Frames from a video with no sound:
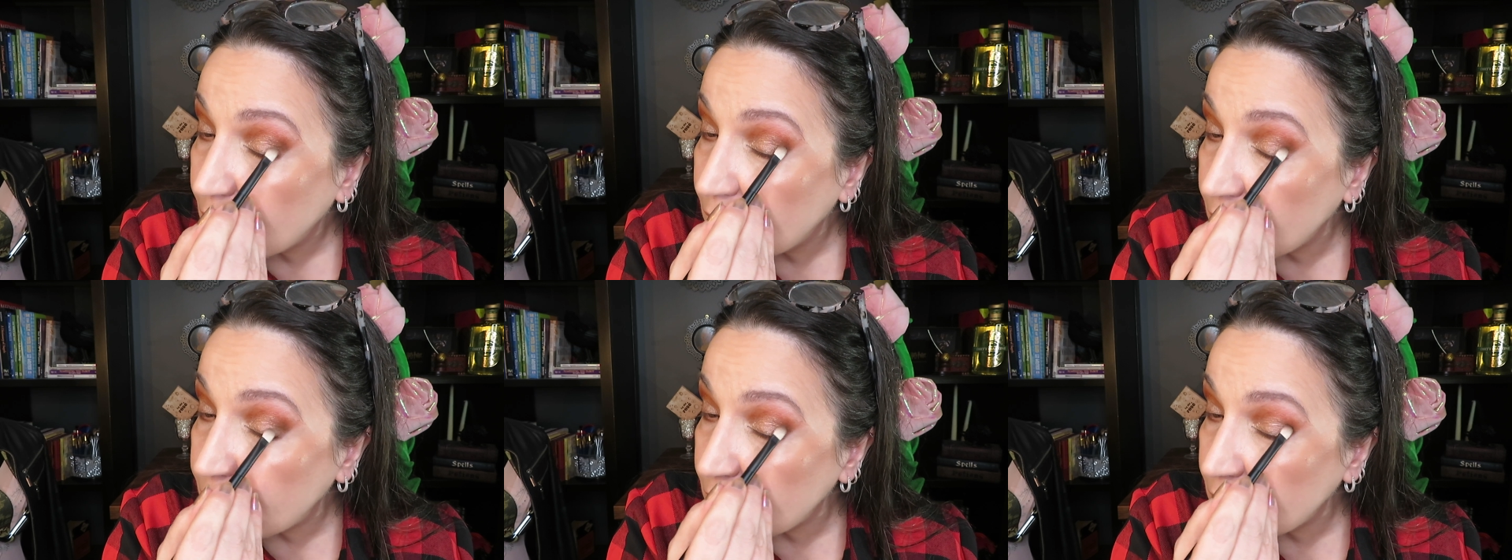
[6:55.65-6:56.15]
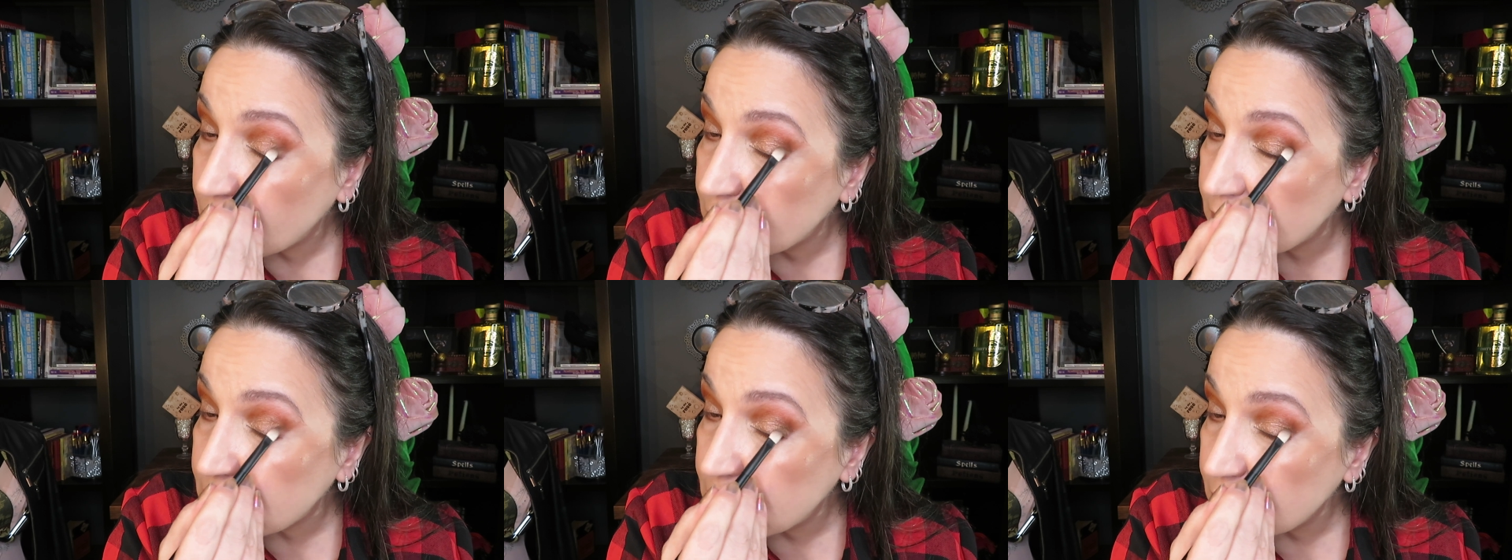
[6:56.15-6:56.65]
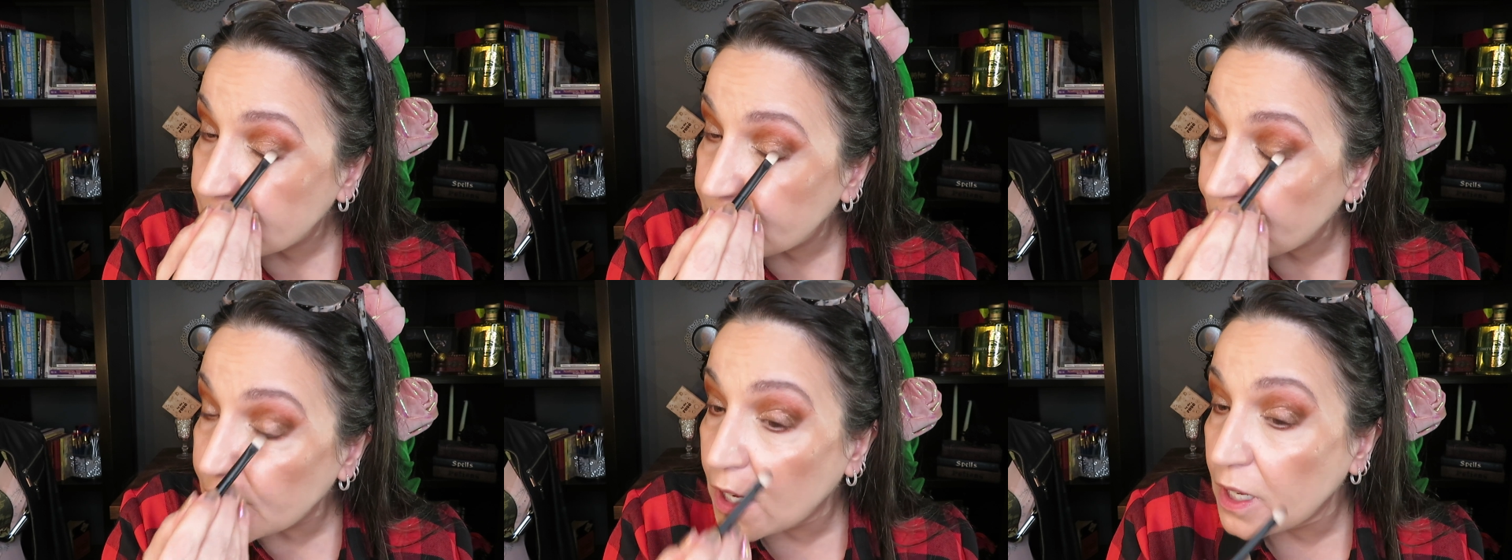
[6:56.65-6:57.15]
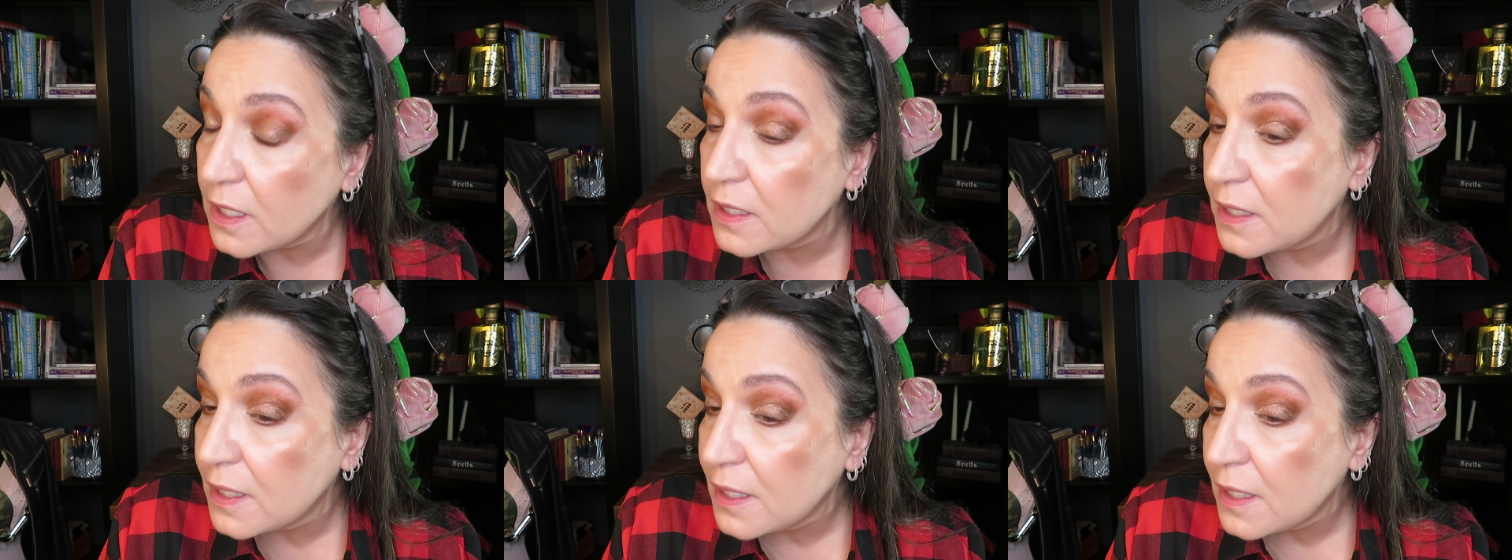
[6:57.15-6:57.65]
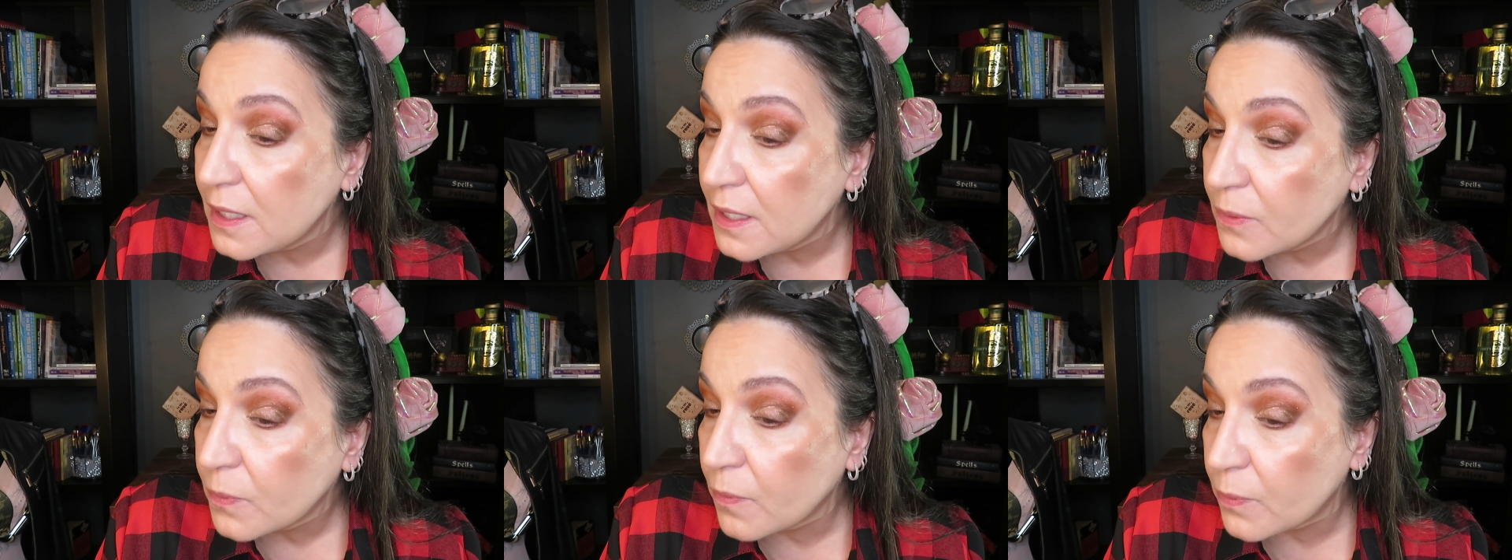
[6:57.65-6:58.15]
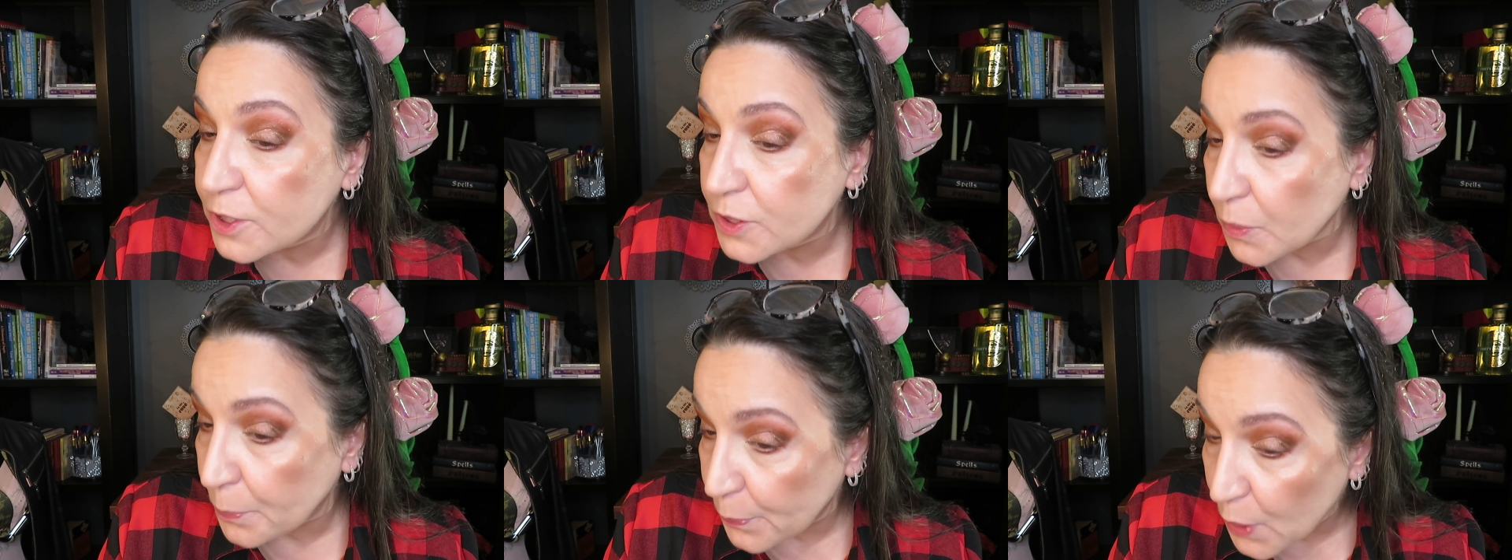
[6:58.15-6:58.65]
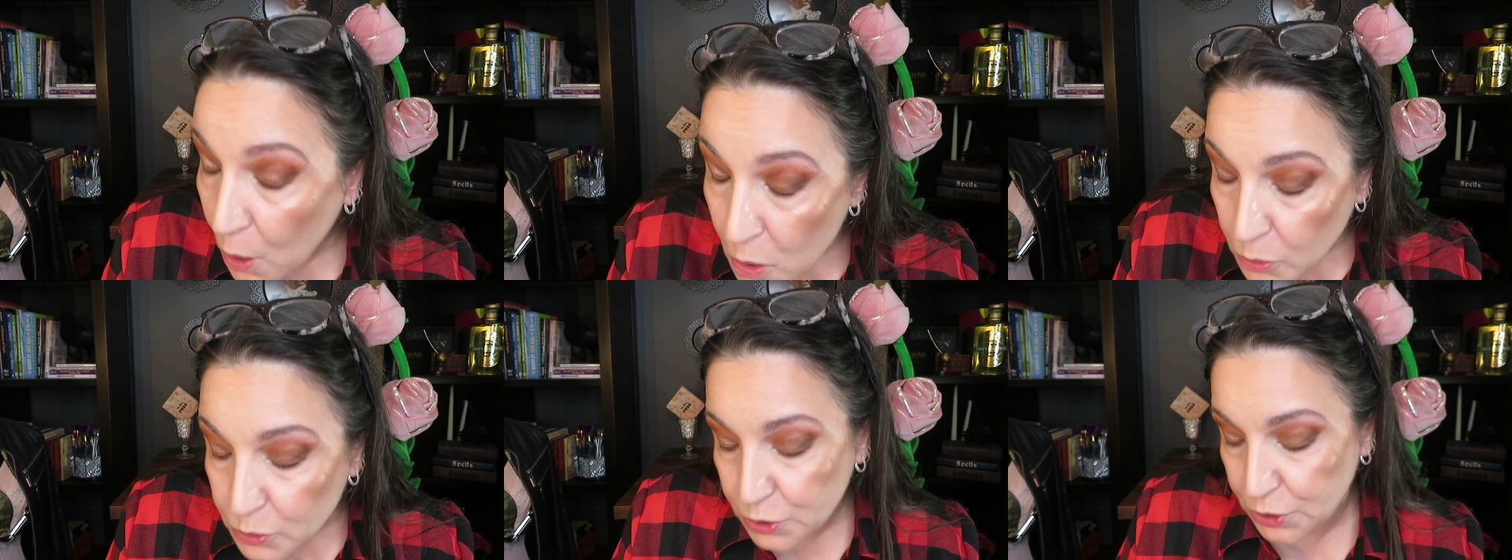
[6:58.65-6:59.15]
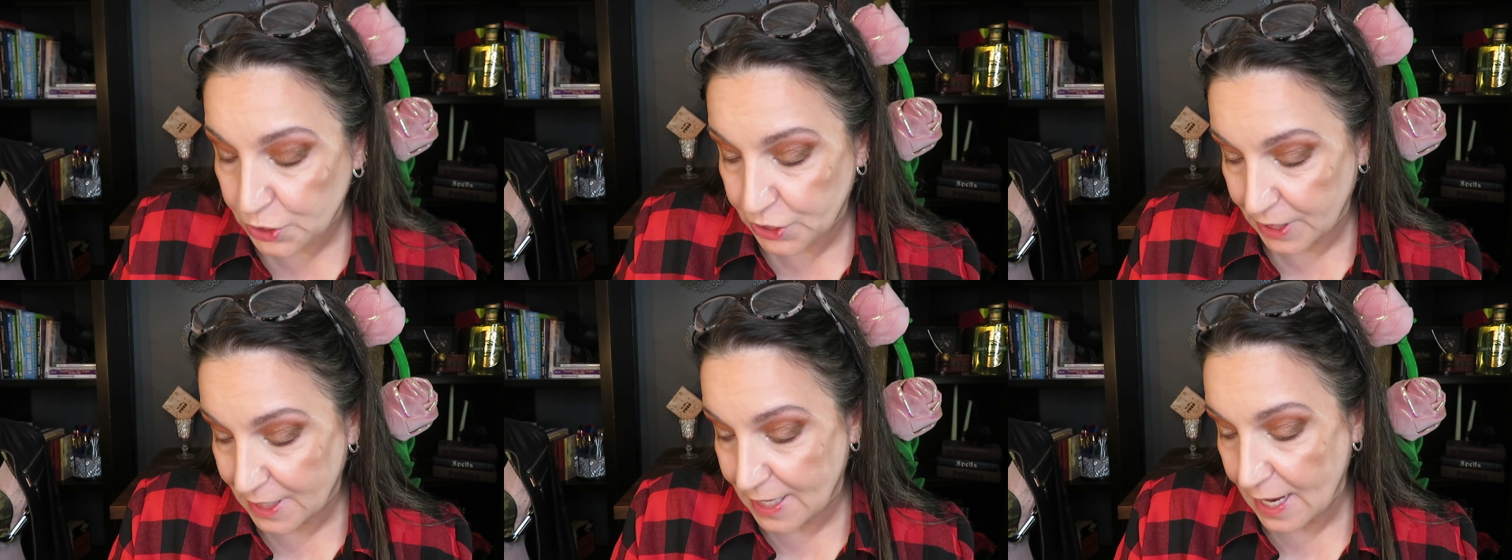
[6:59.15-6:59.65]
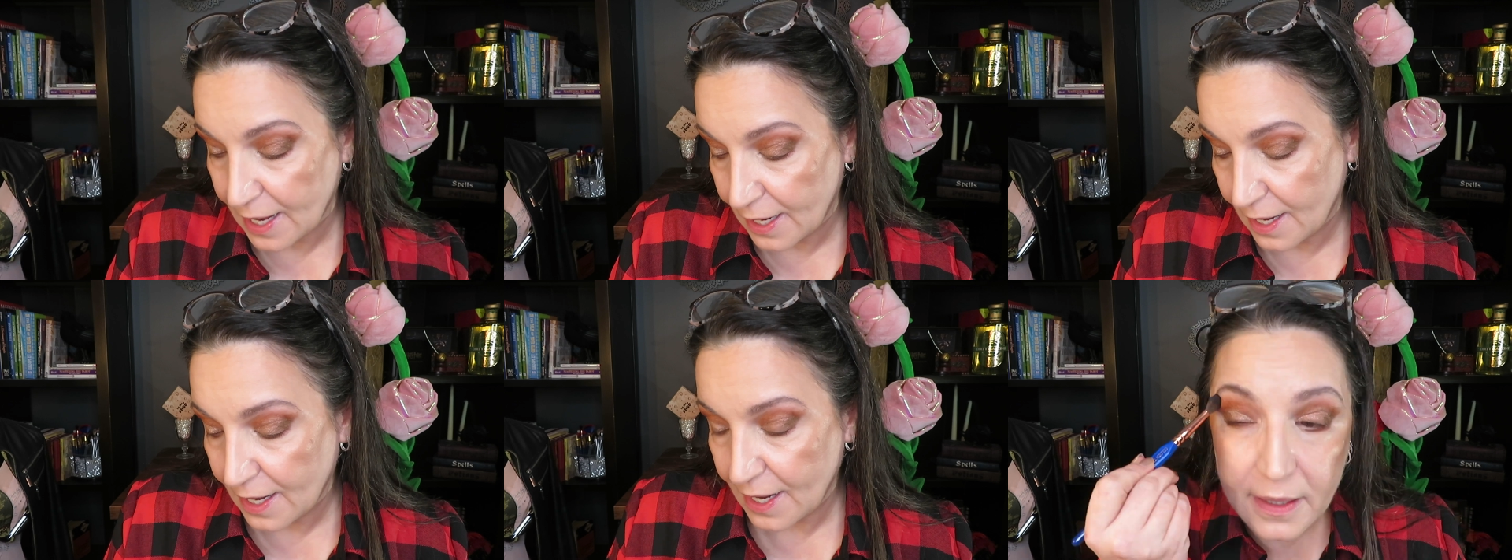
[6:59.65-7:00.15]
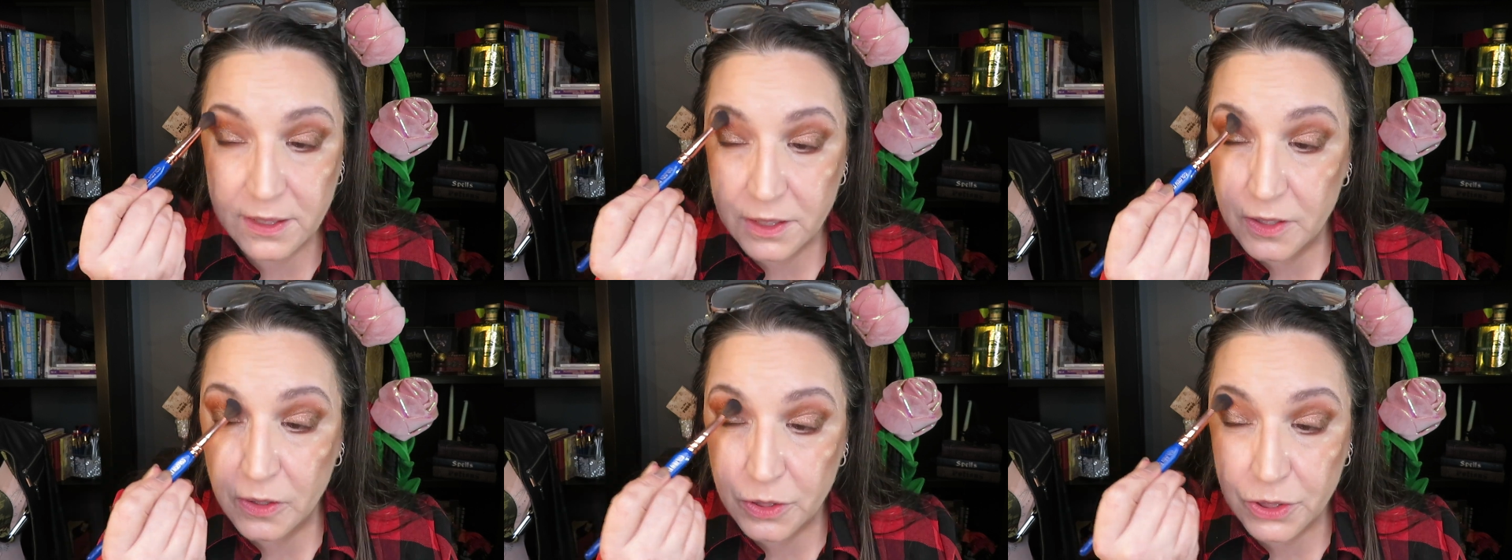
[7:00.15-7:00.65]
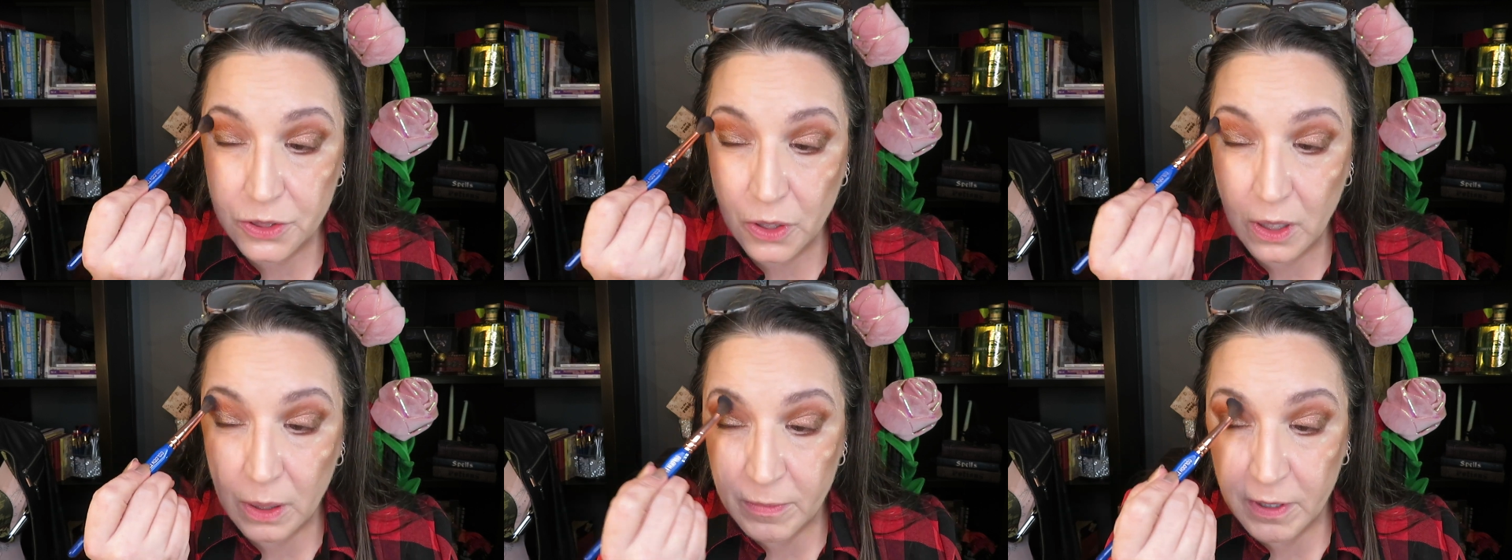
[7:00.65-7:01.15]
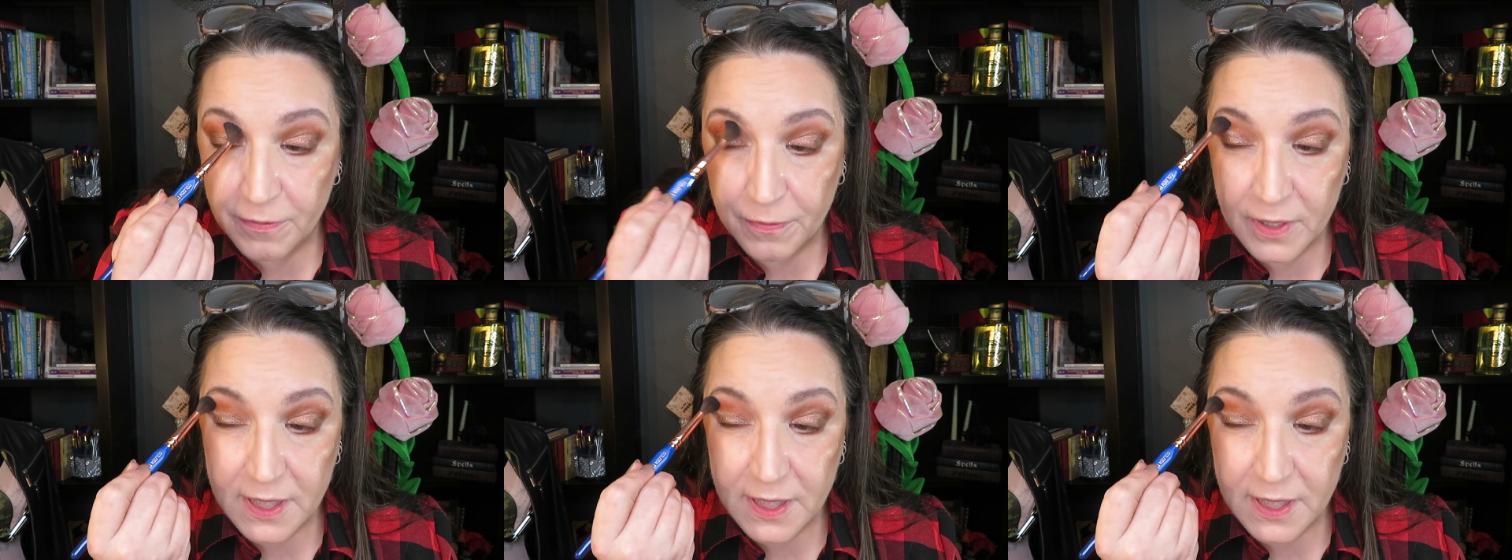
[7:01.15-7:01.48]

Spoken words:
even though it's still fall, we were supposed to get a snowstorm of